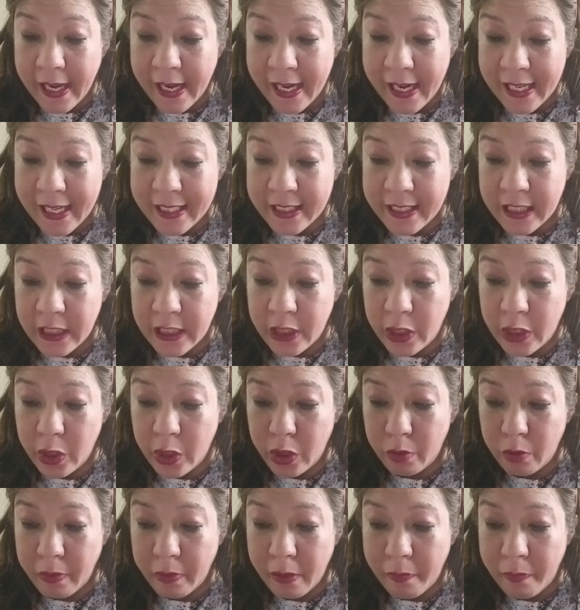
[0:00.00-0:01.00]
as the
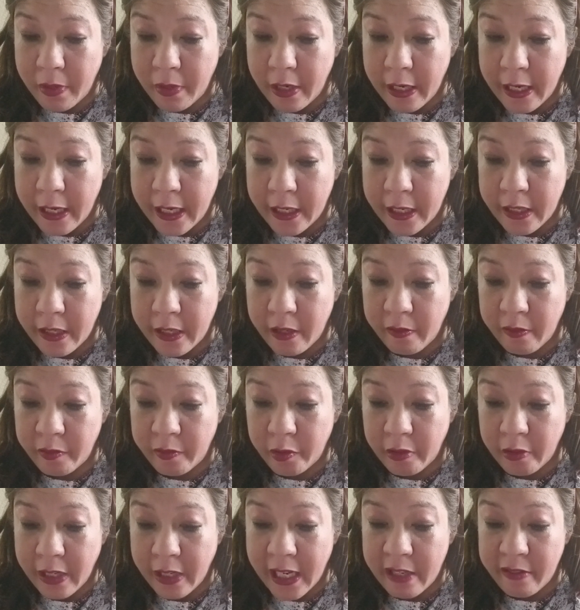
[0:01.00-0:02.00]
two prepare
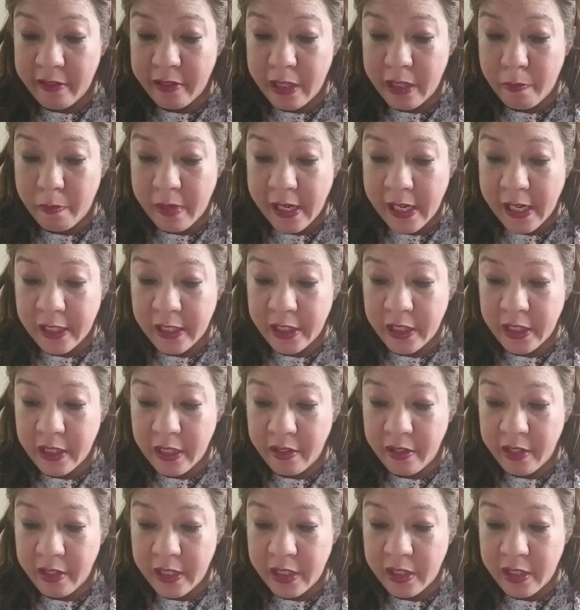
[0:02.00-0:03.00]
for a rematch
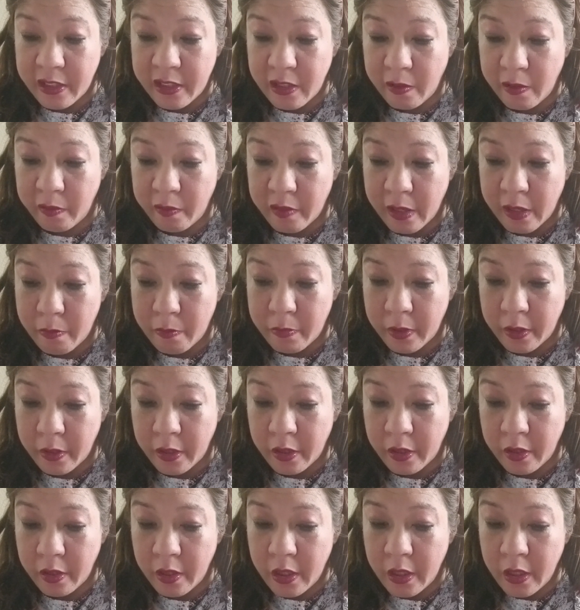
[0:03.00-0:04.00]
this
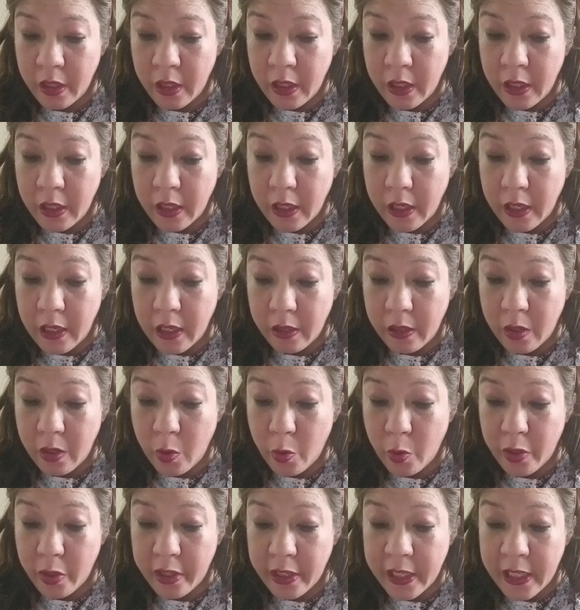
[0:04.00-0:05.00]
November,
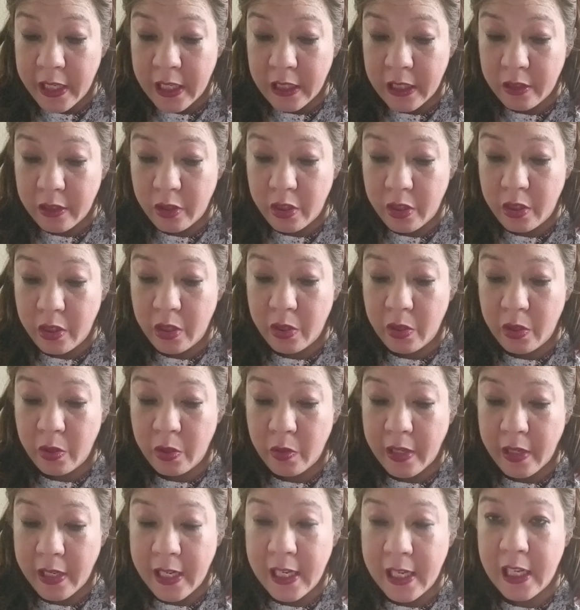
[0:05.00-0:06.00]
according
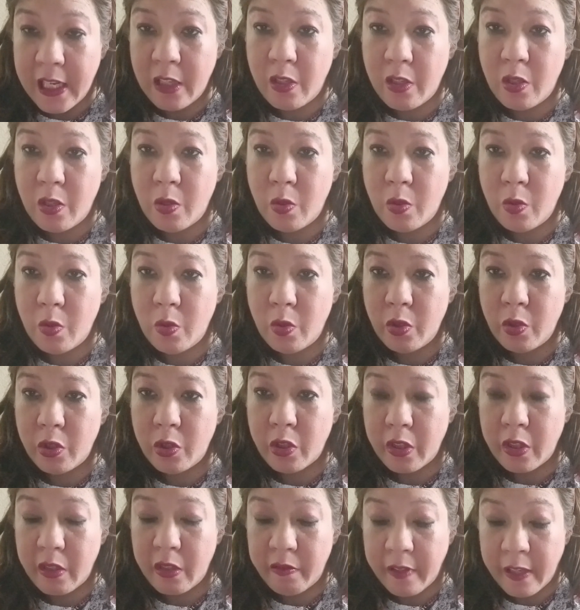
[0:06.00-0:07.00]
to a new
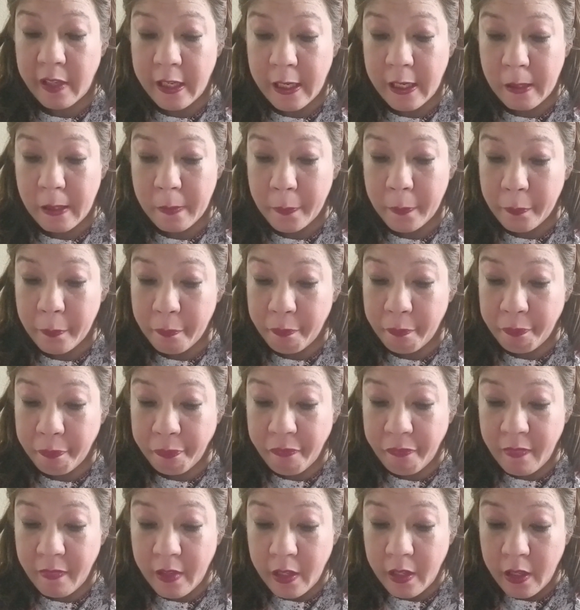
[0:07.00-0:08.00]
survey.
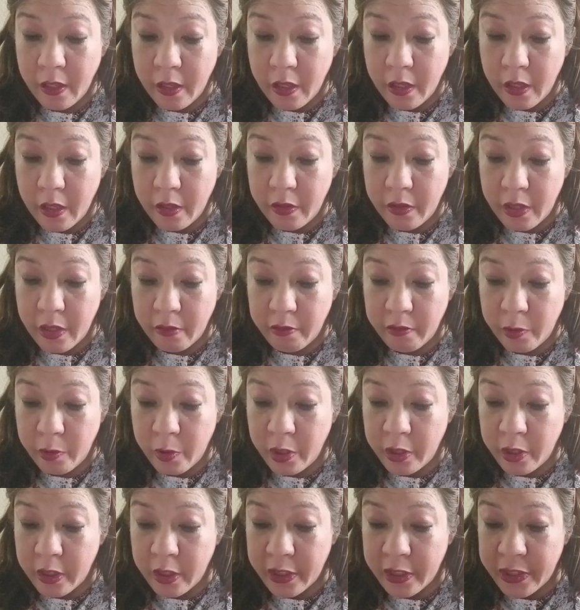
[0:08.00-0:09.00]
The
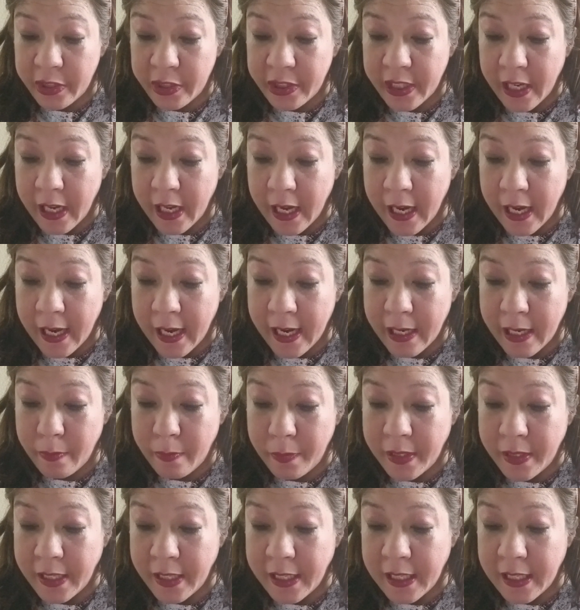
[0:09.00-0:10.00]
Reuters
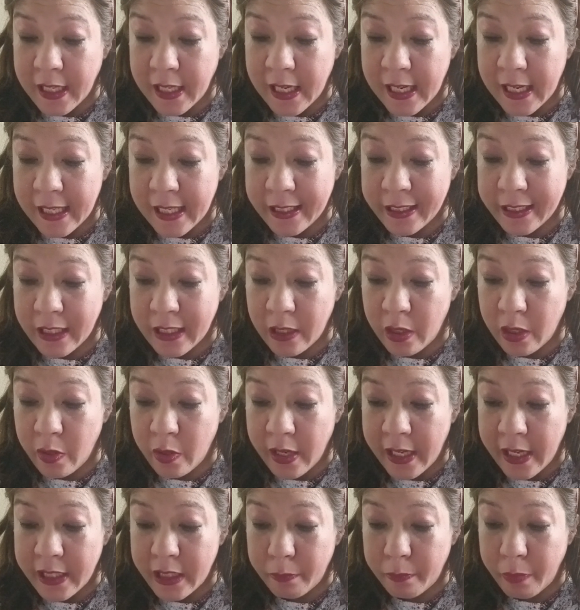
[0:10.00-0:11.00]

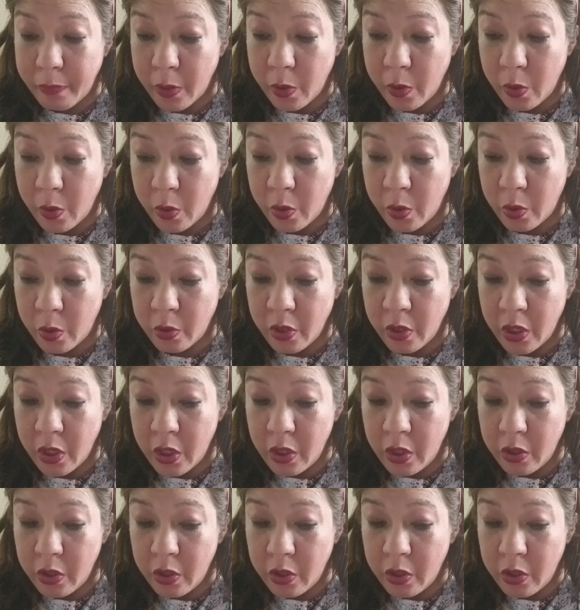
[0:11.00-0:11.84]
IPSOS poll